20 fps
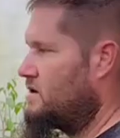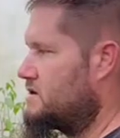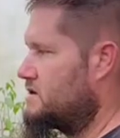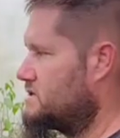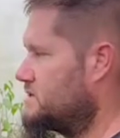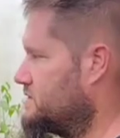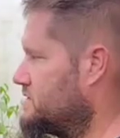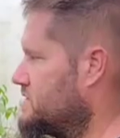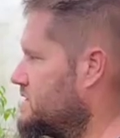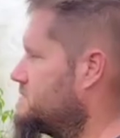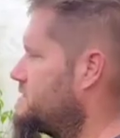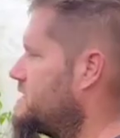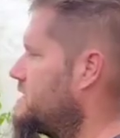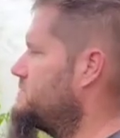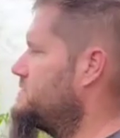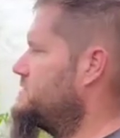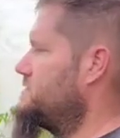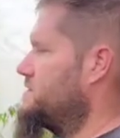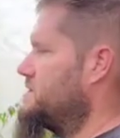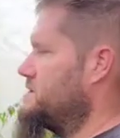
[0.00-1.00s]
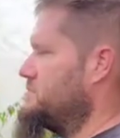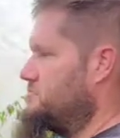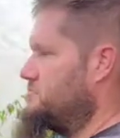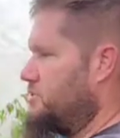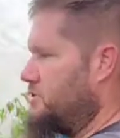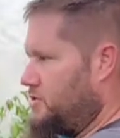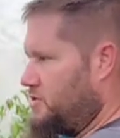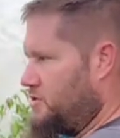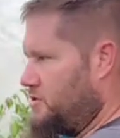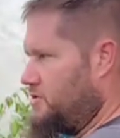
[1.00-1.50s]
So sometimes you can
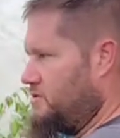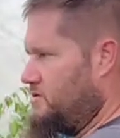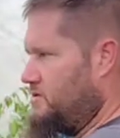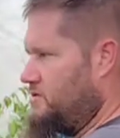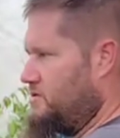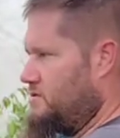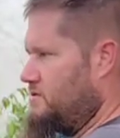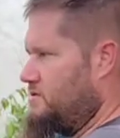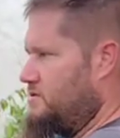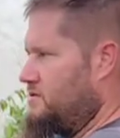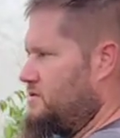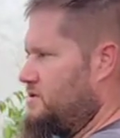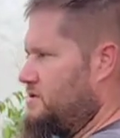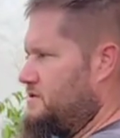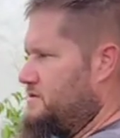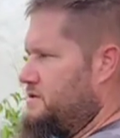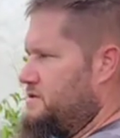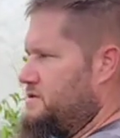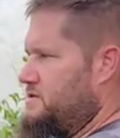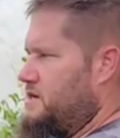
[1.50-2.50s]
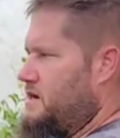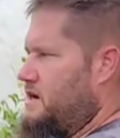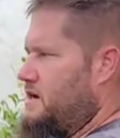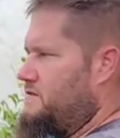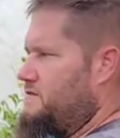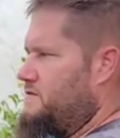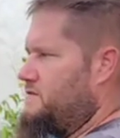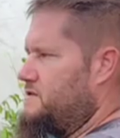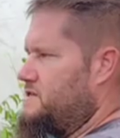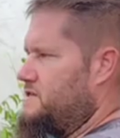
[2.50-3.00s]
pull the roots
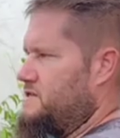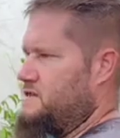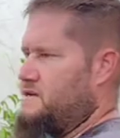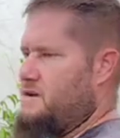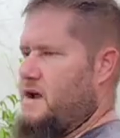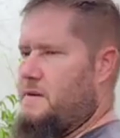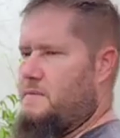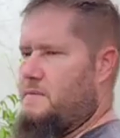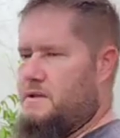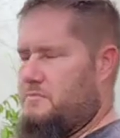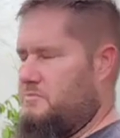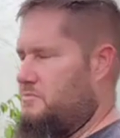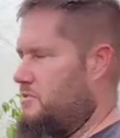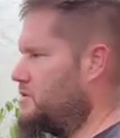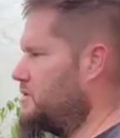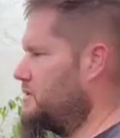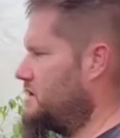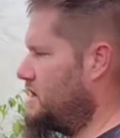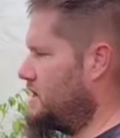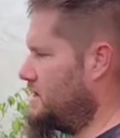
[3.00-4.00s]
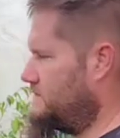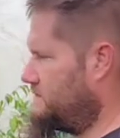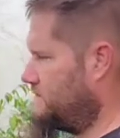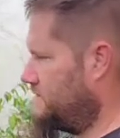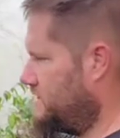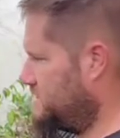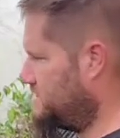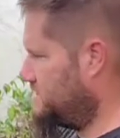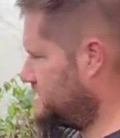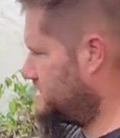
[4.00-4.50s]
off, just grab it and pull it off,
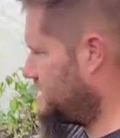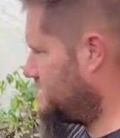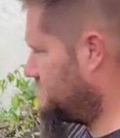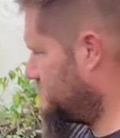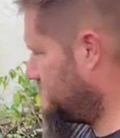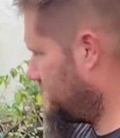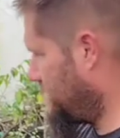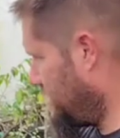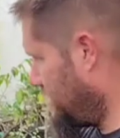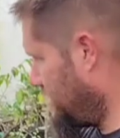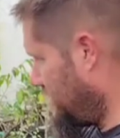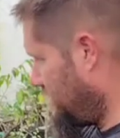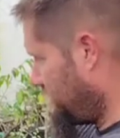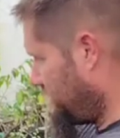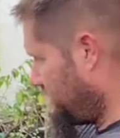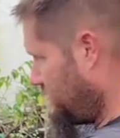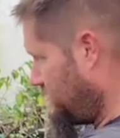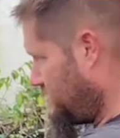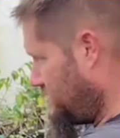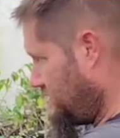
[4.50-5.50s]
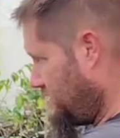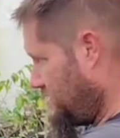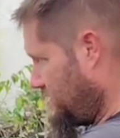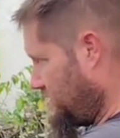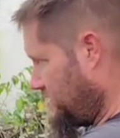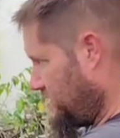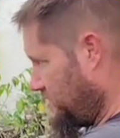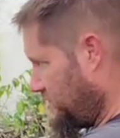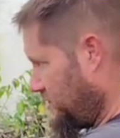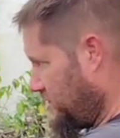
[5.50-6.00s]
and it just comes right off.
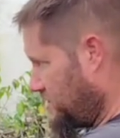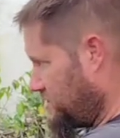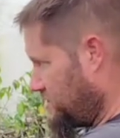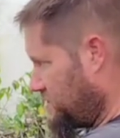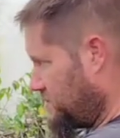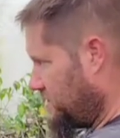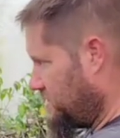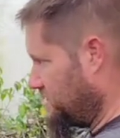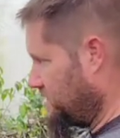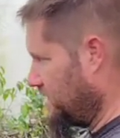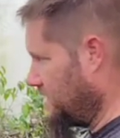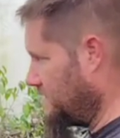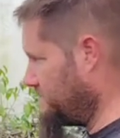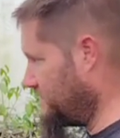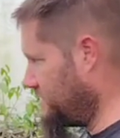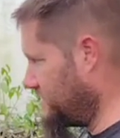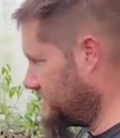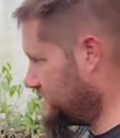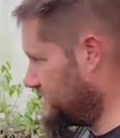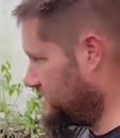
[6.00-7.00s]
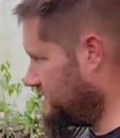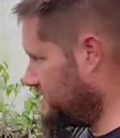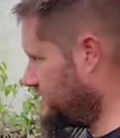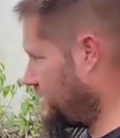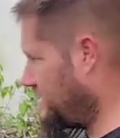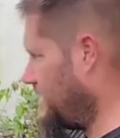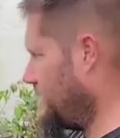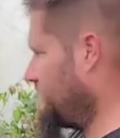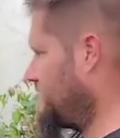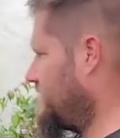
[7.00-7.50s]
The larger ones, obviously, you're
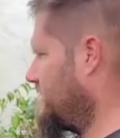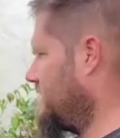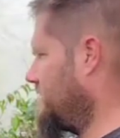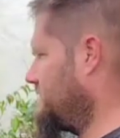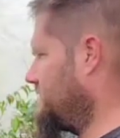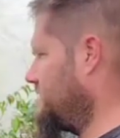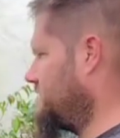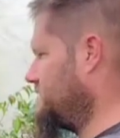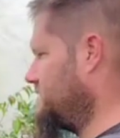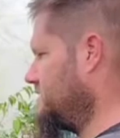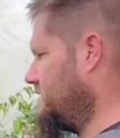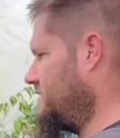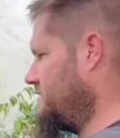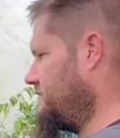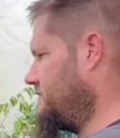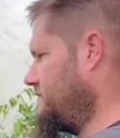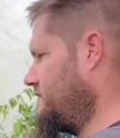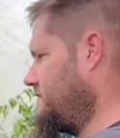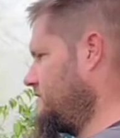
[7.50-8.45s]
gonna have to cut those off,